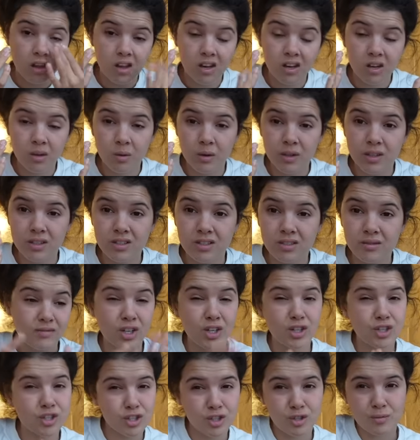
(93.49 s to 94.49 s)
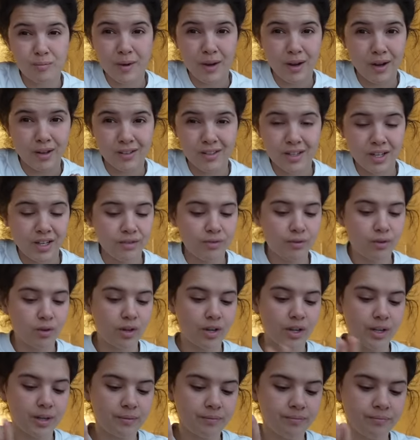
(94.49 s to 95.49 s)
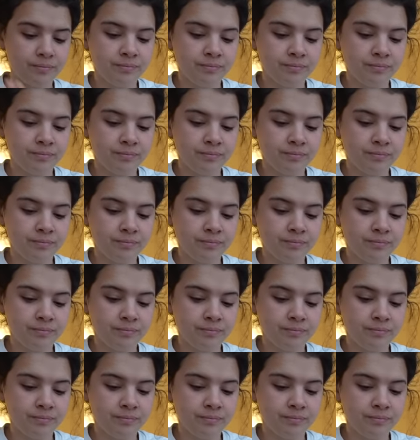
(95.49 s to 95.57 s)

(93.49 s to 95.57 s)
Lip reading: Anyways, there's just my hot take for you.